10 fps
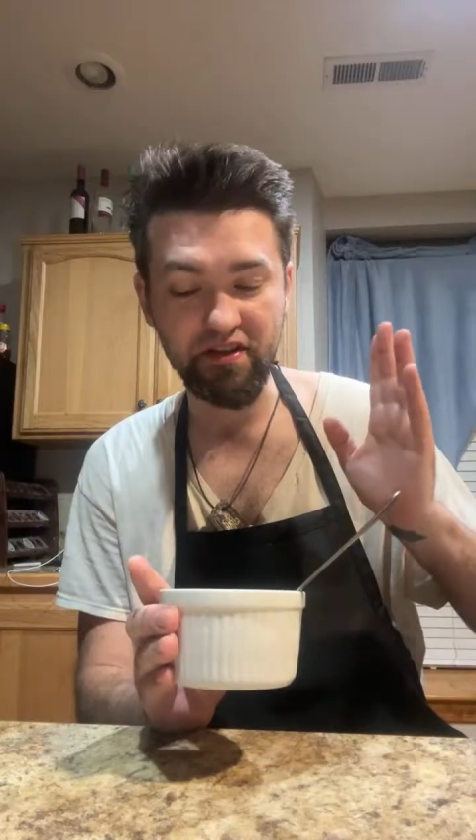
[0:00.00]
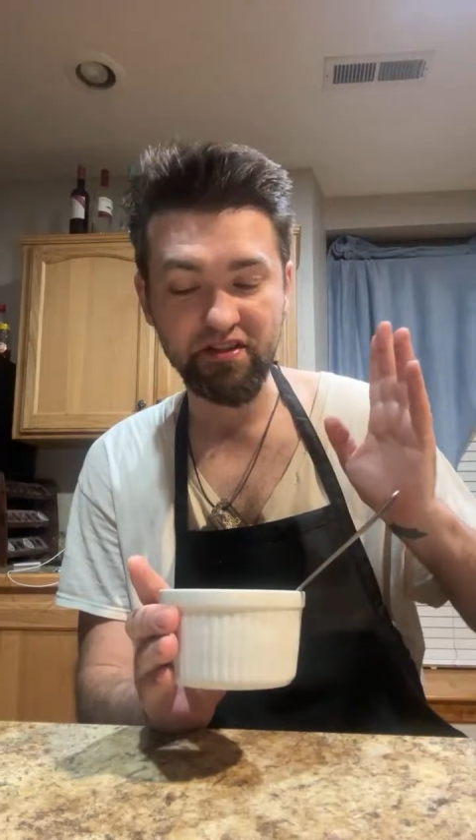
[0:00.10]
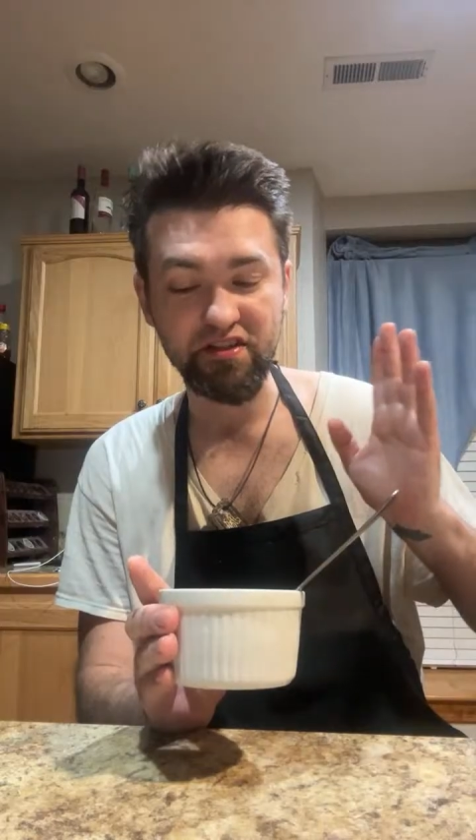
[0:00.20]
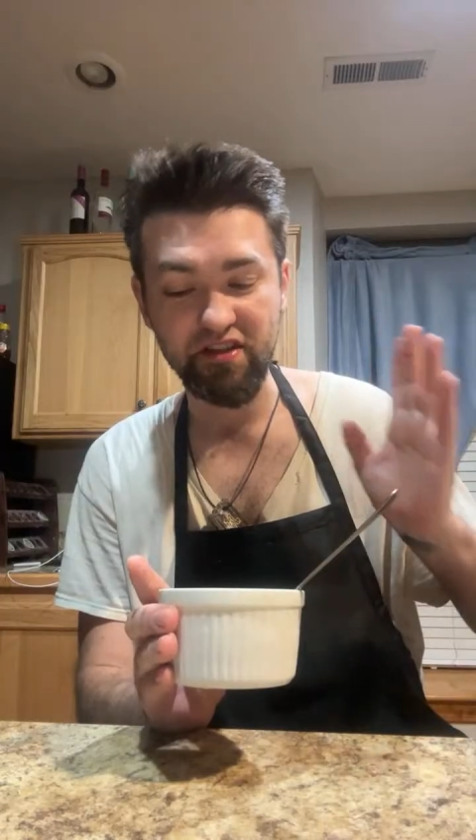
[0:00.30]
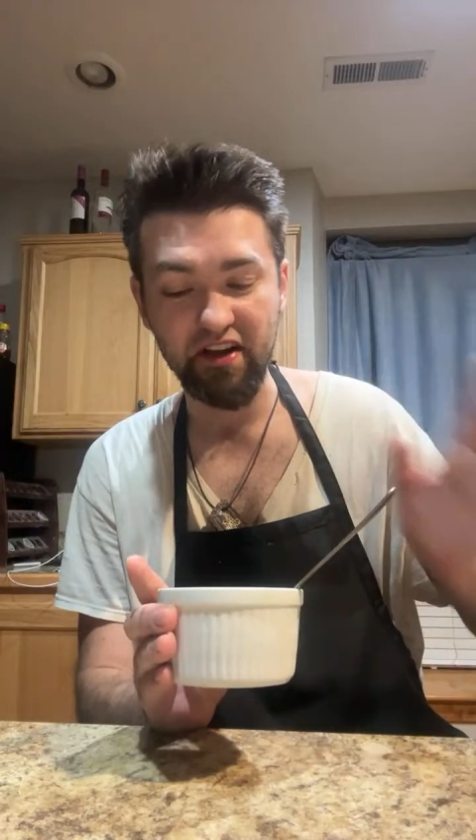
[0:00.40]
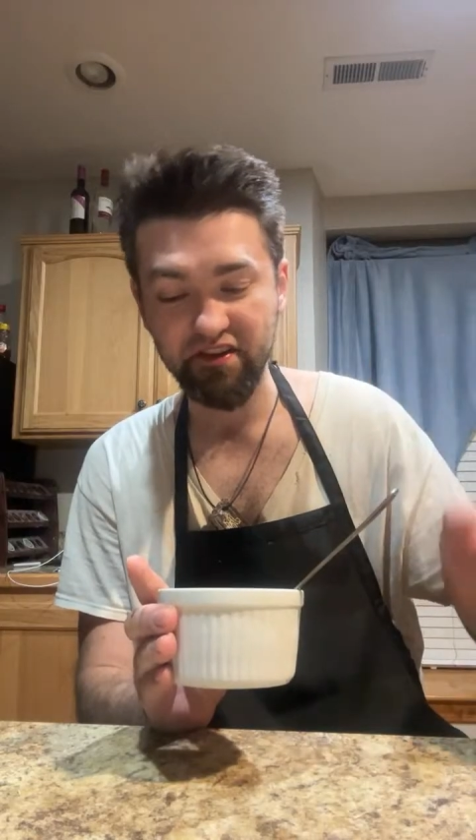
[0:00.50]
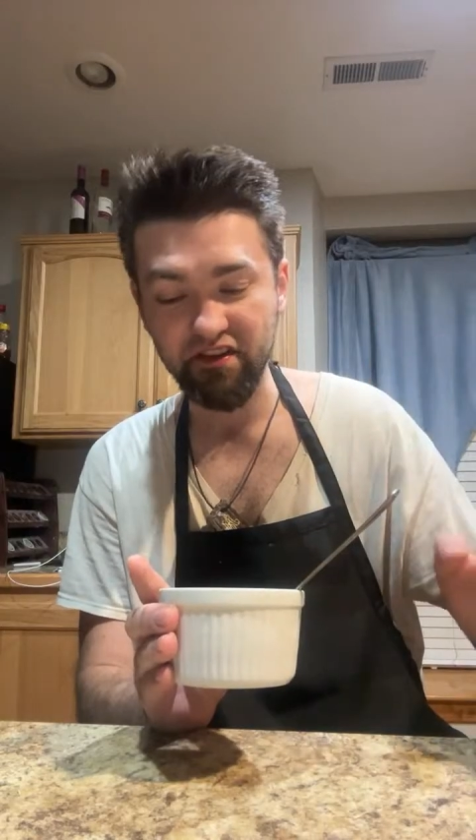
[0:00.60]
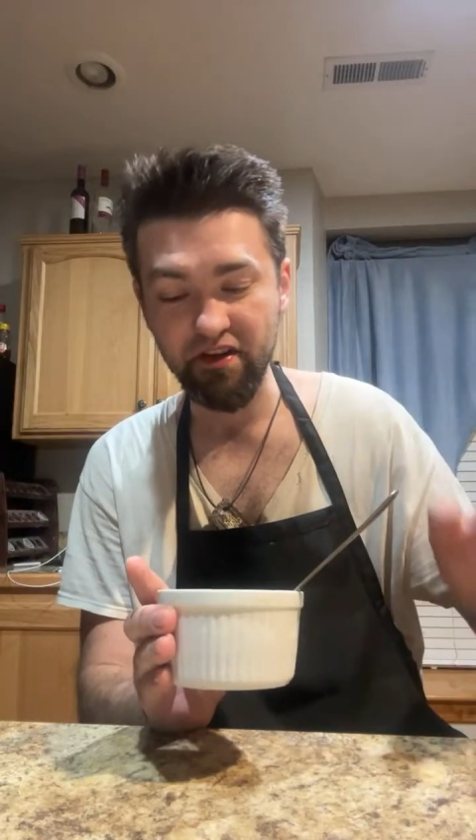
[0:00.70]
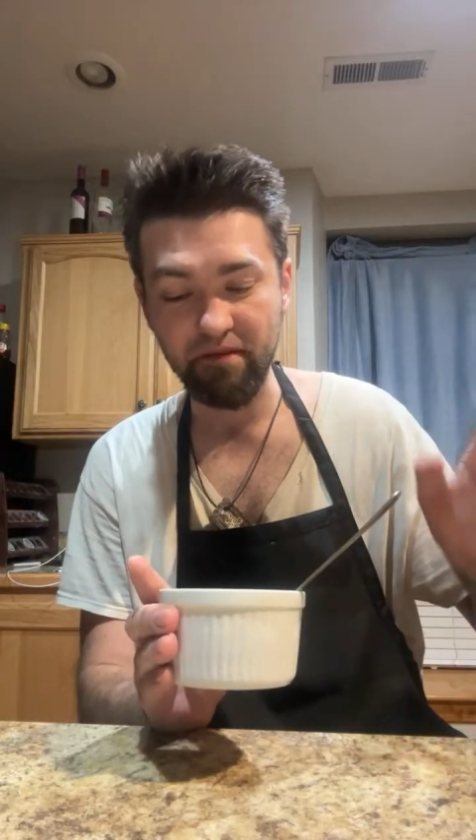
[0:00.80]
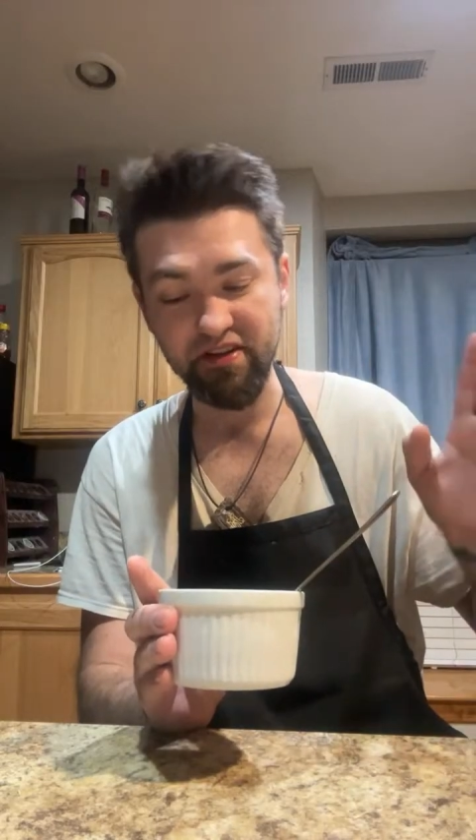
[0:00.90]
this is
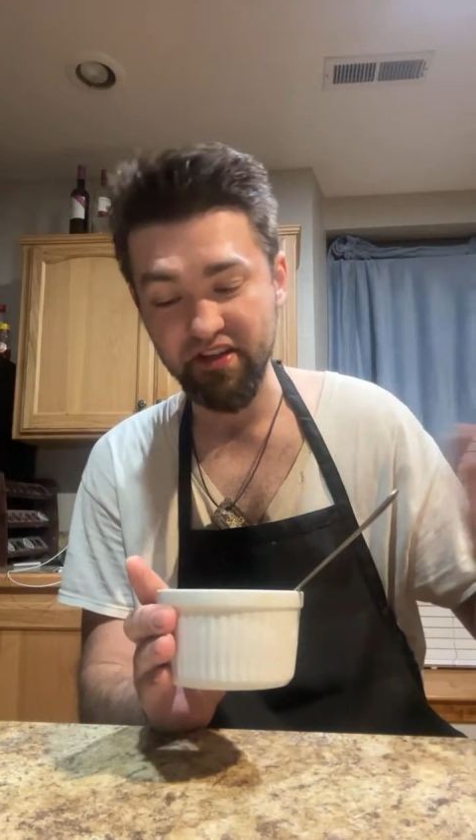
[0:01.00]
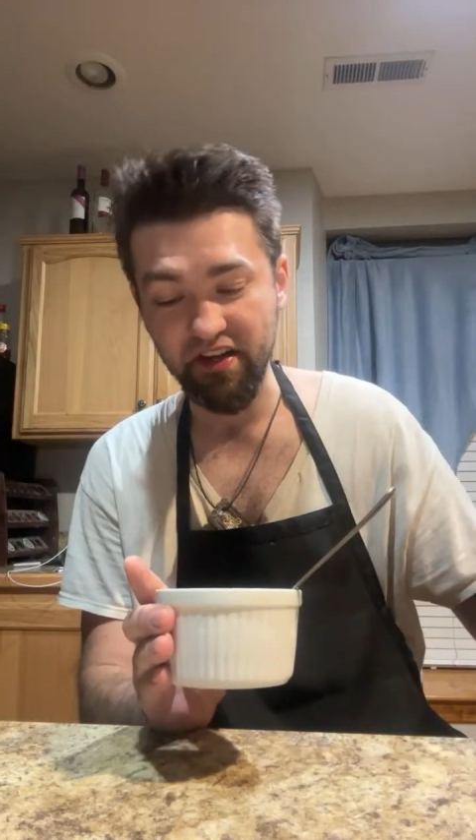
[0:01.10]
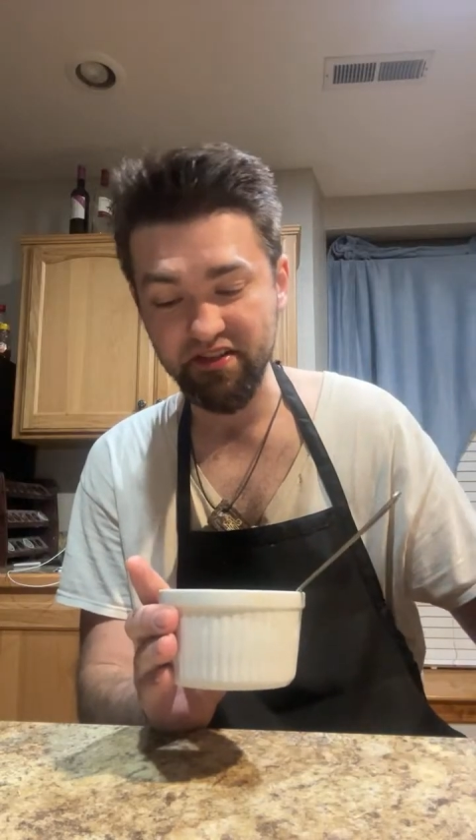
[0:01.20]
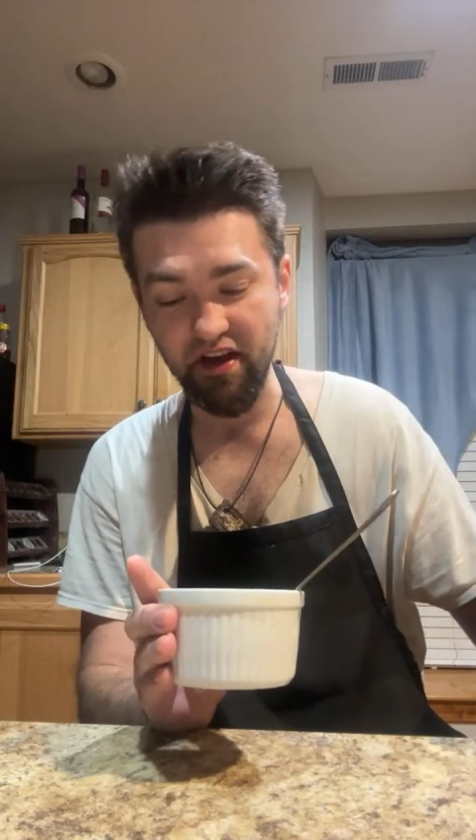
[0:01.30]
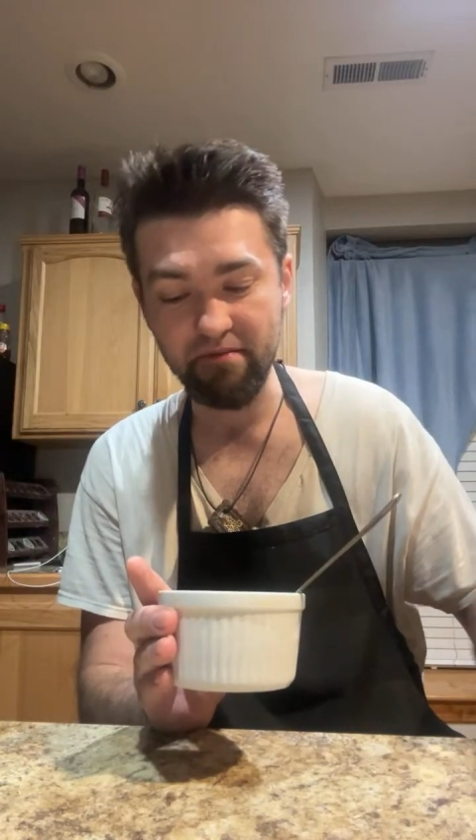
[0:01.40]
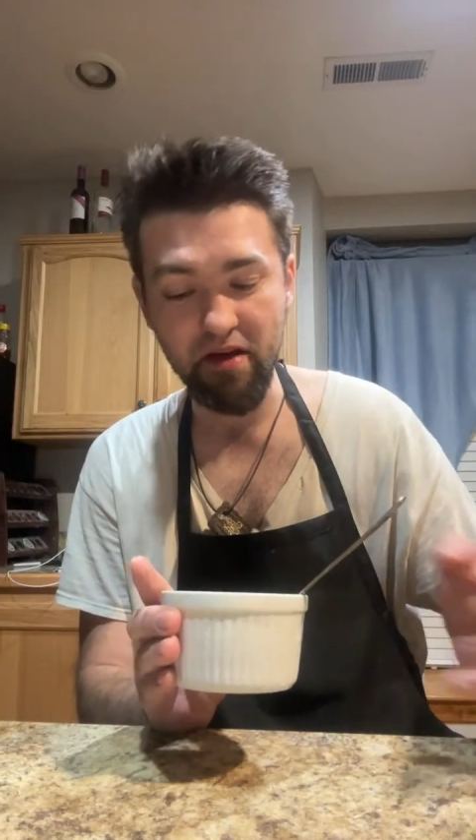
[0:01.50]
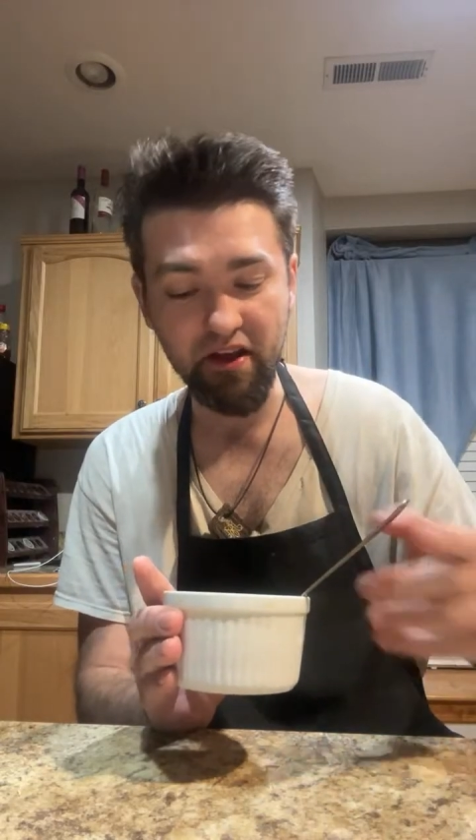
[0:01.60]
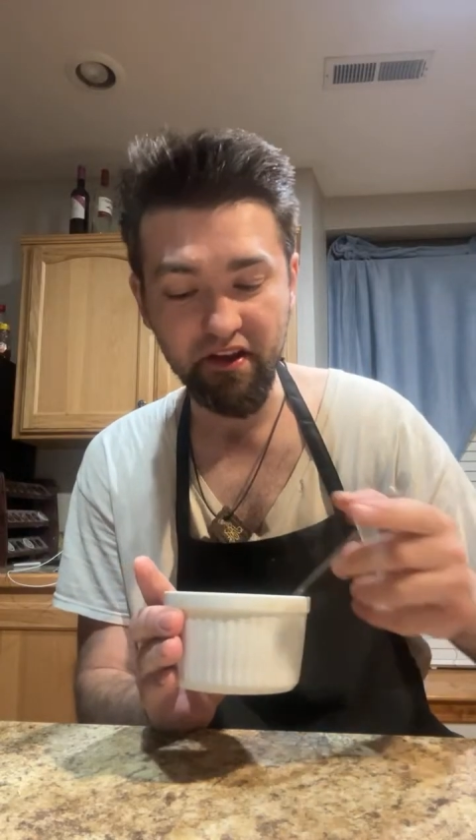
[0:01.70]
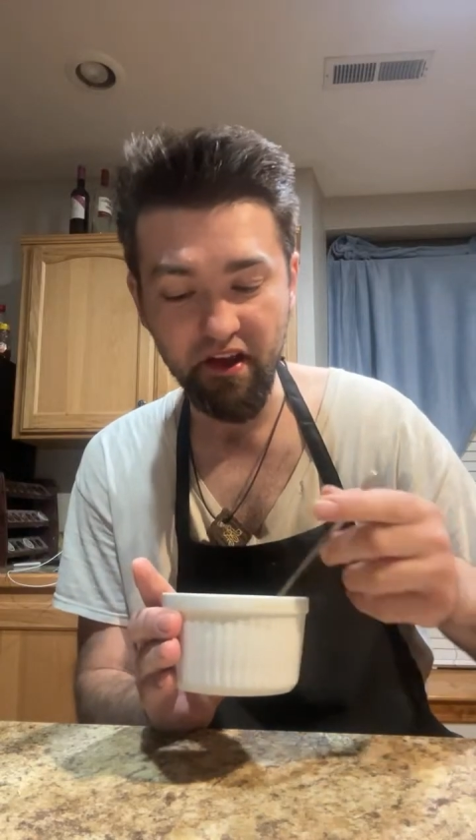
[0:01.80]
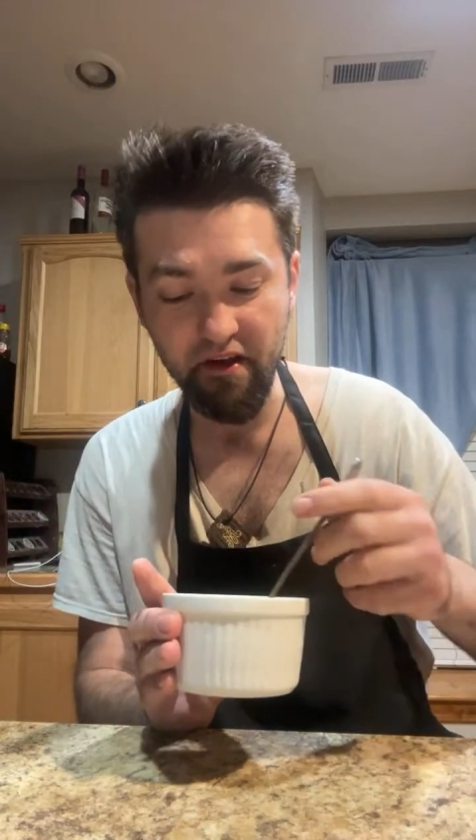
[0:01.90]
technically my second time
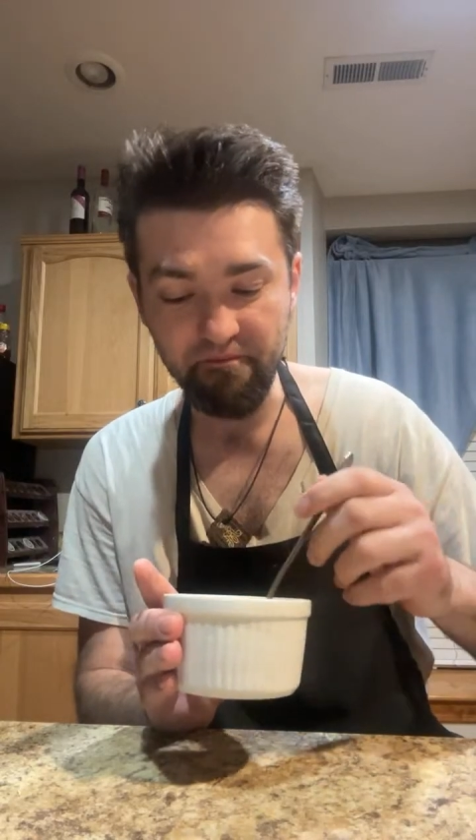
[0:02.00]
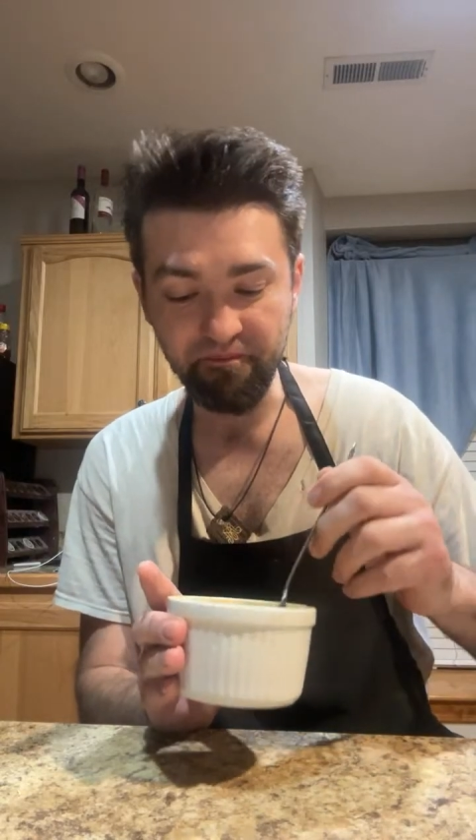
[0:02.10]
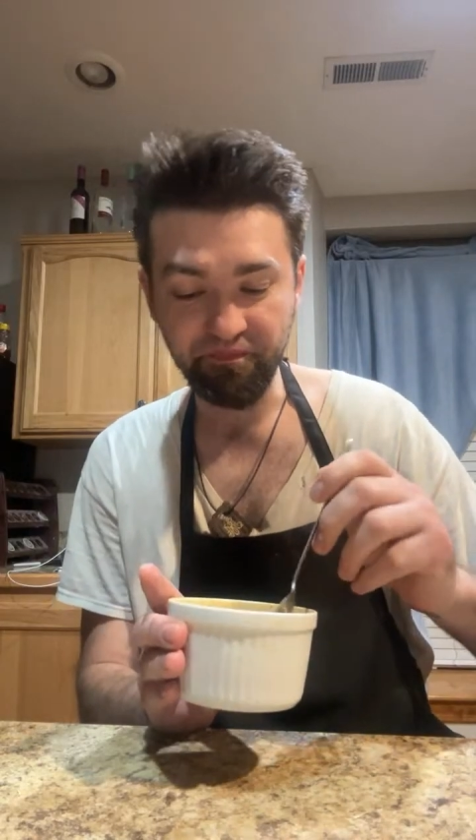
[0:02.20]
making it.